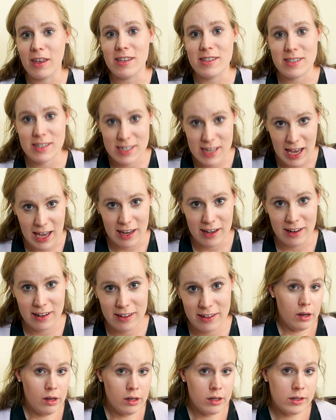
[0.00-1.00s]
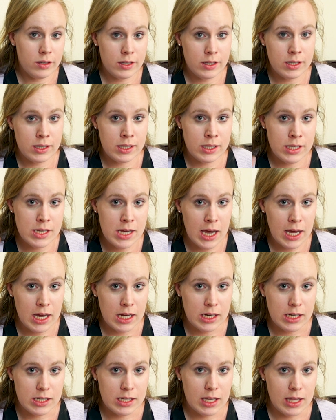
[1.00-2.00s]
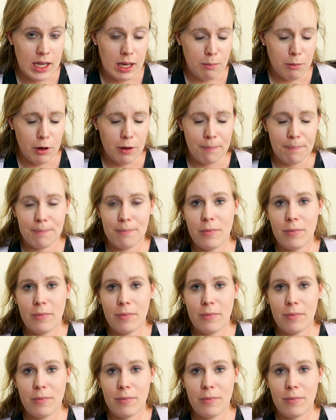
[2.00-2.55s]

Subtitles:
is dead. Second disclaimer.